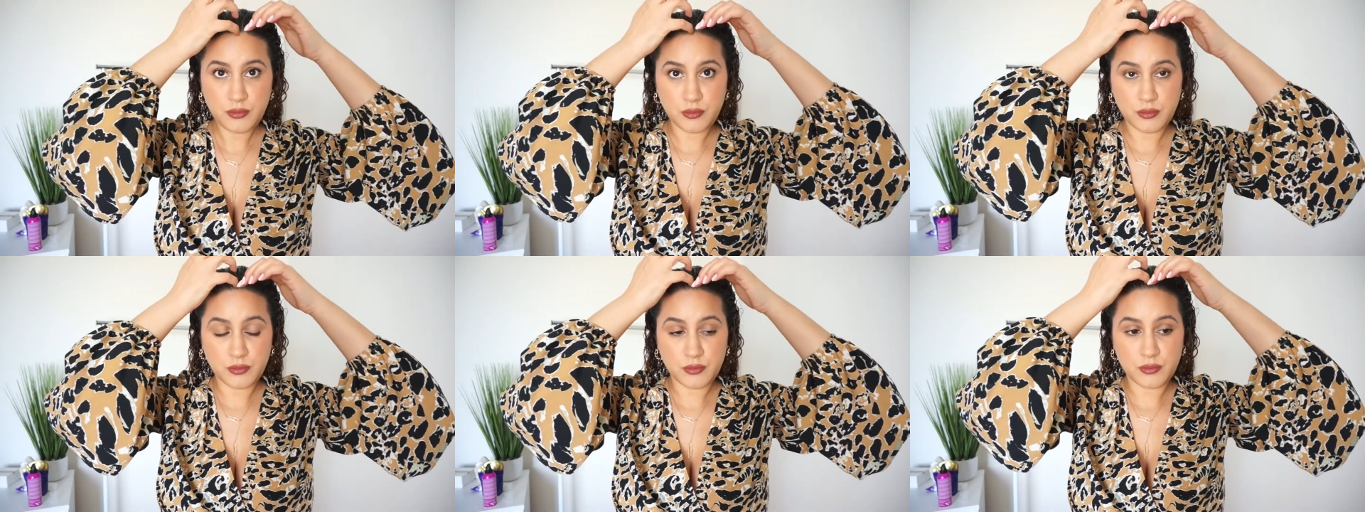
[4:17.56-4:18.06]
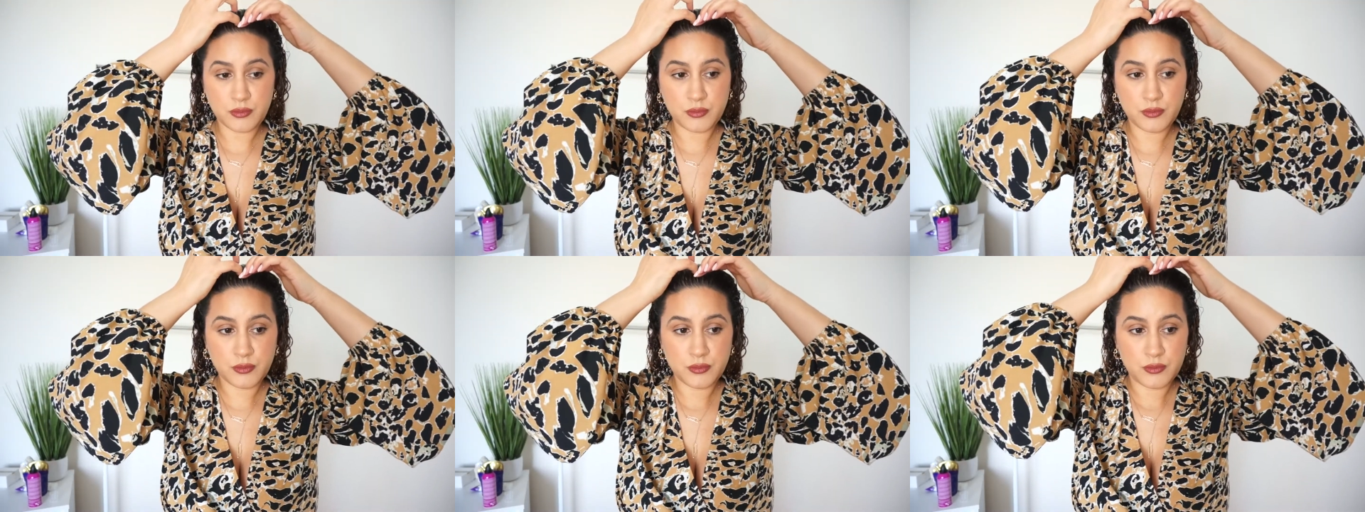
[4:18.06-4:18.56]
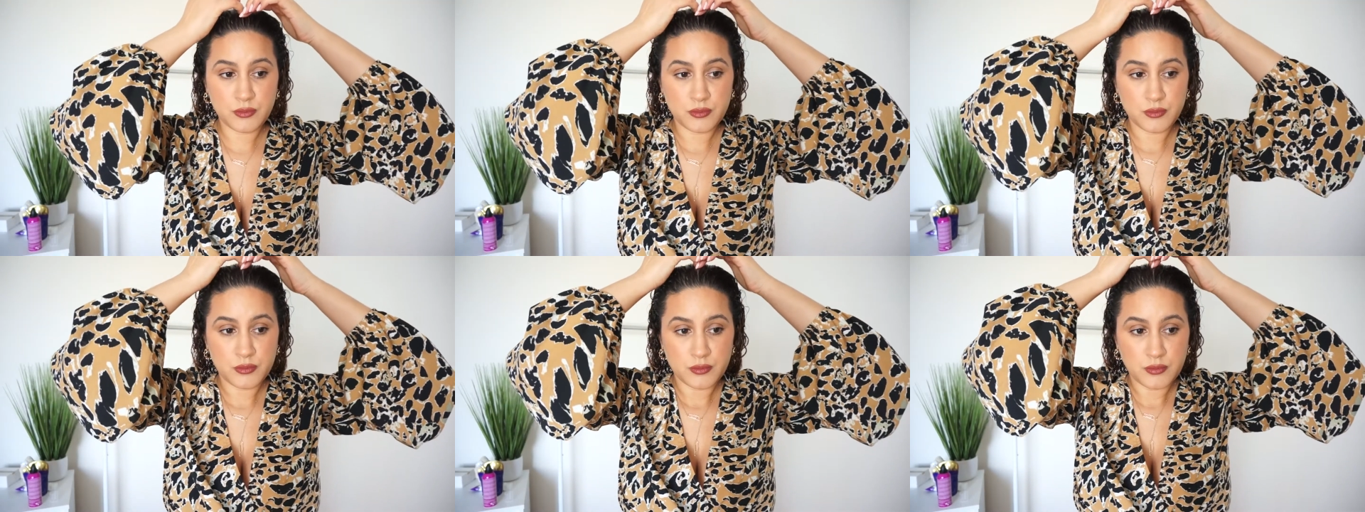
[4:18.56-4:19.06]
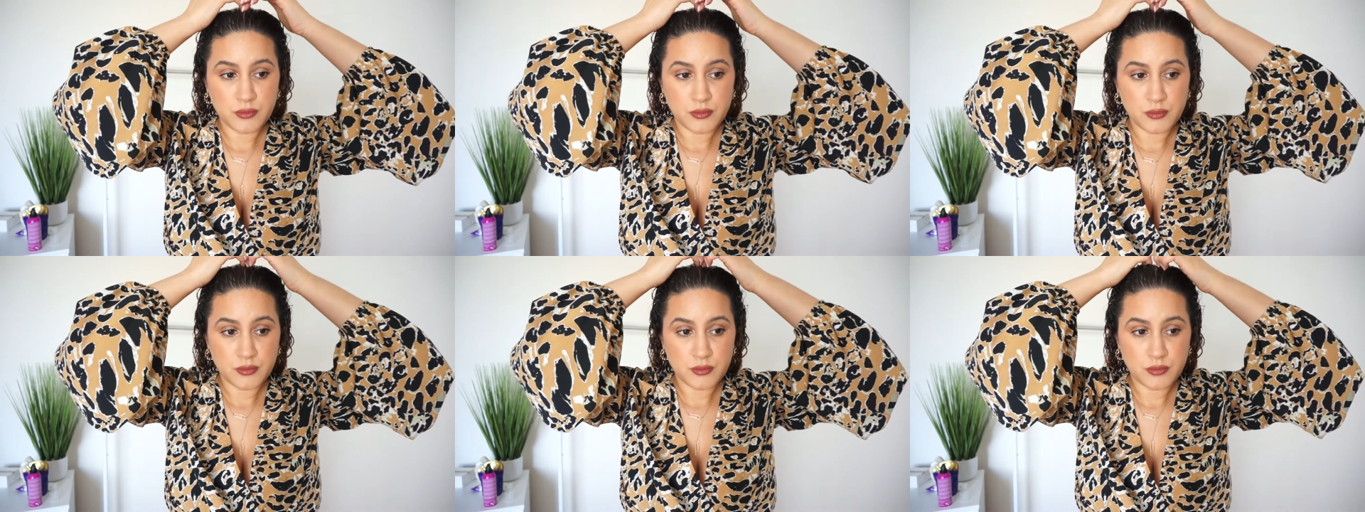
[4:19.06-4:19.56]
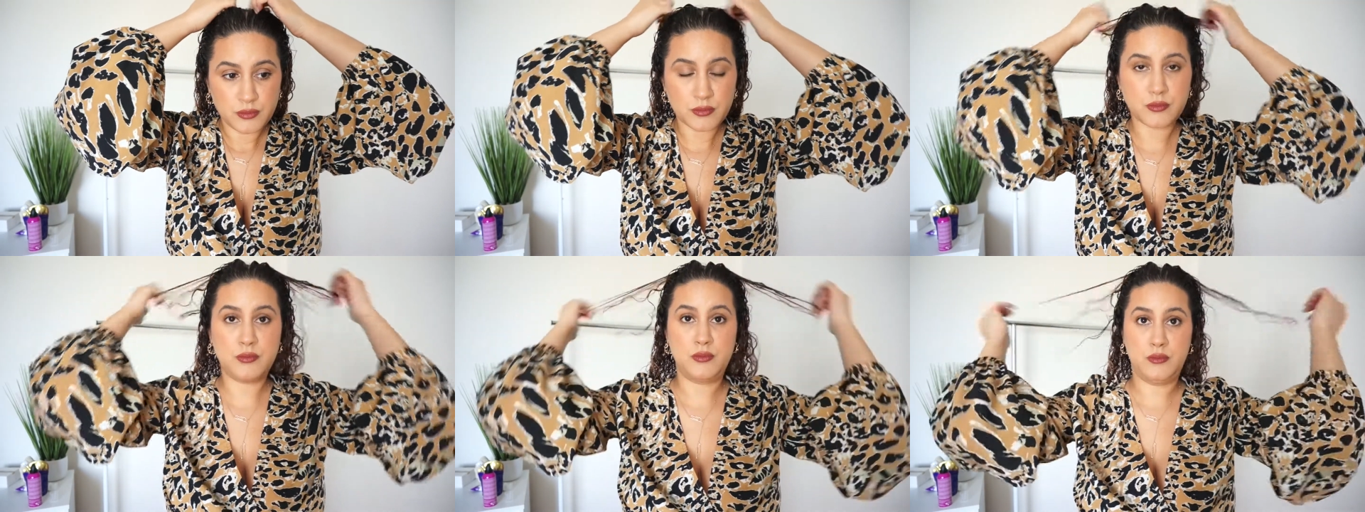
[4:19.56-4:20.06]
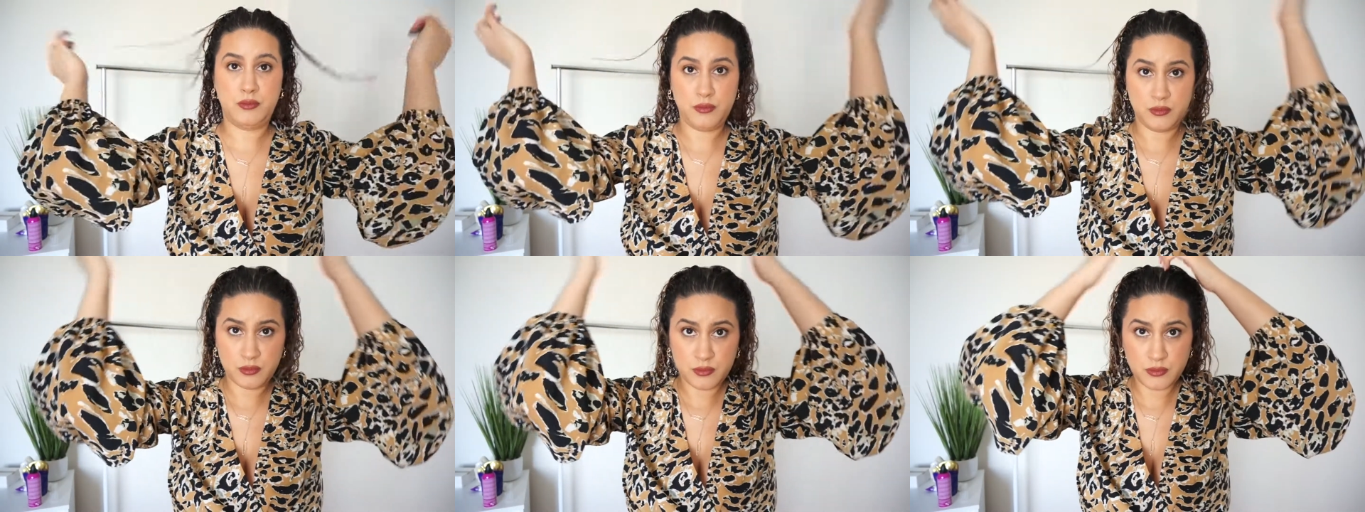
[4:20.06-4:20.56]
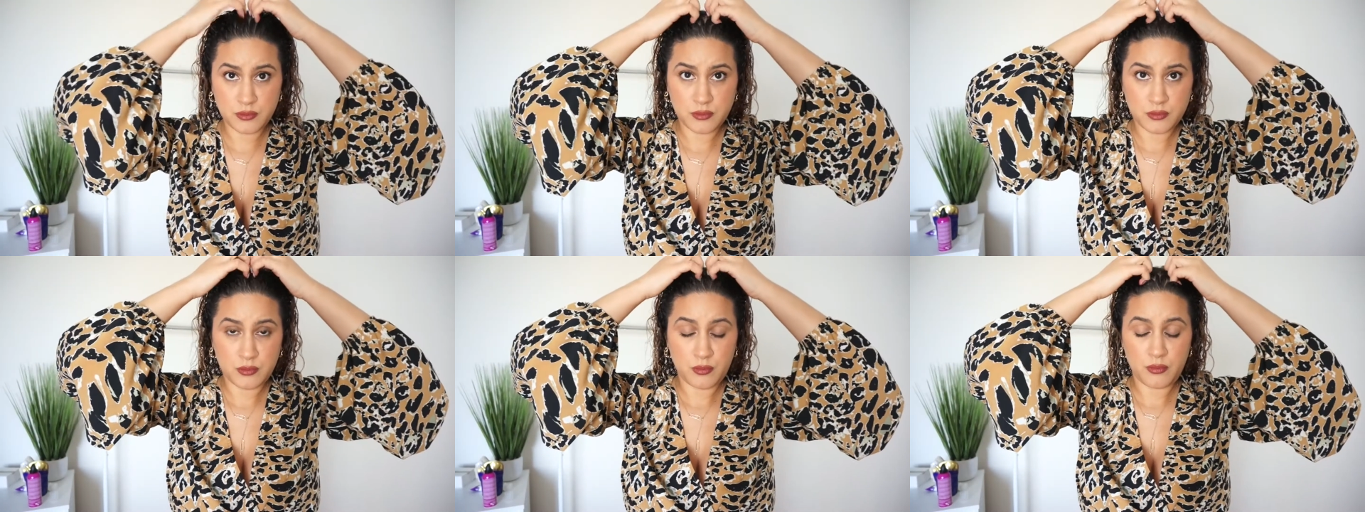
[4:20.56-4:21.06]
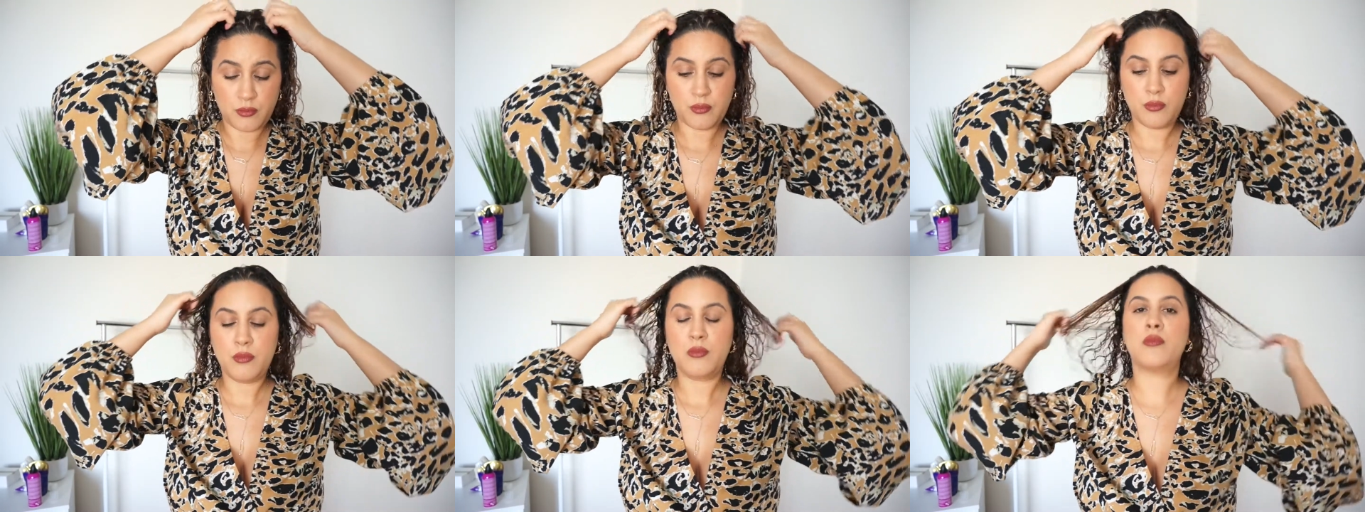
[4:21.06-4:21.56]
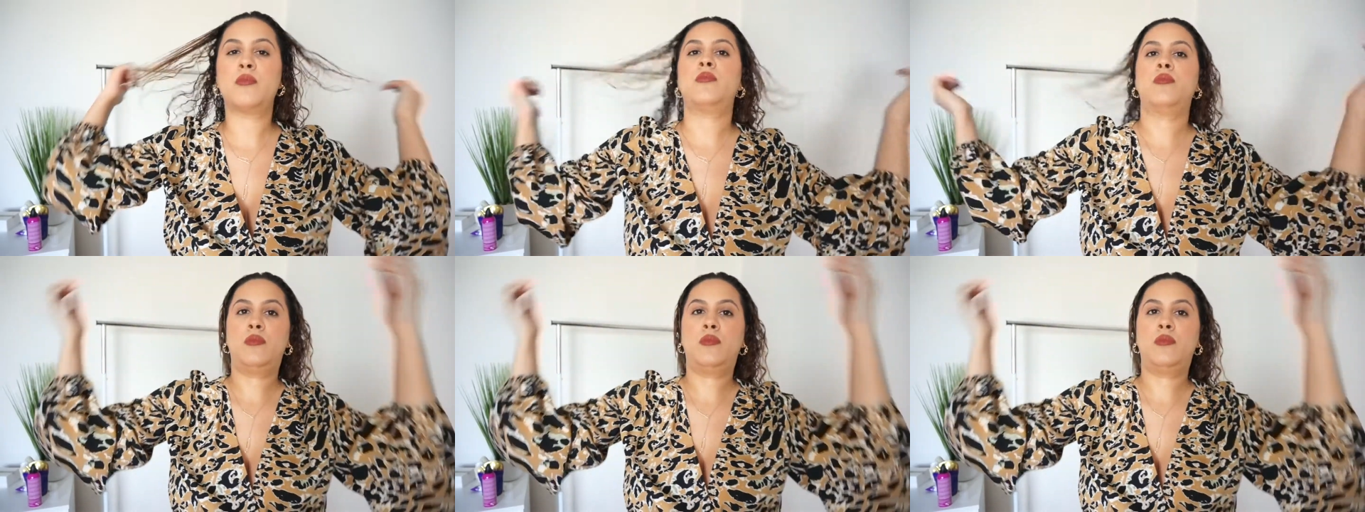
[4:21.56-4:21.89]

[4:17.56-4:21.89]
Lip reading: Nobody speaks.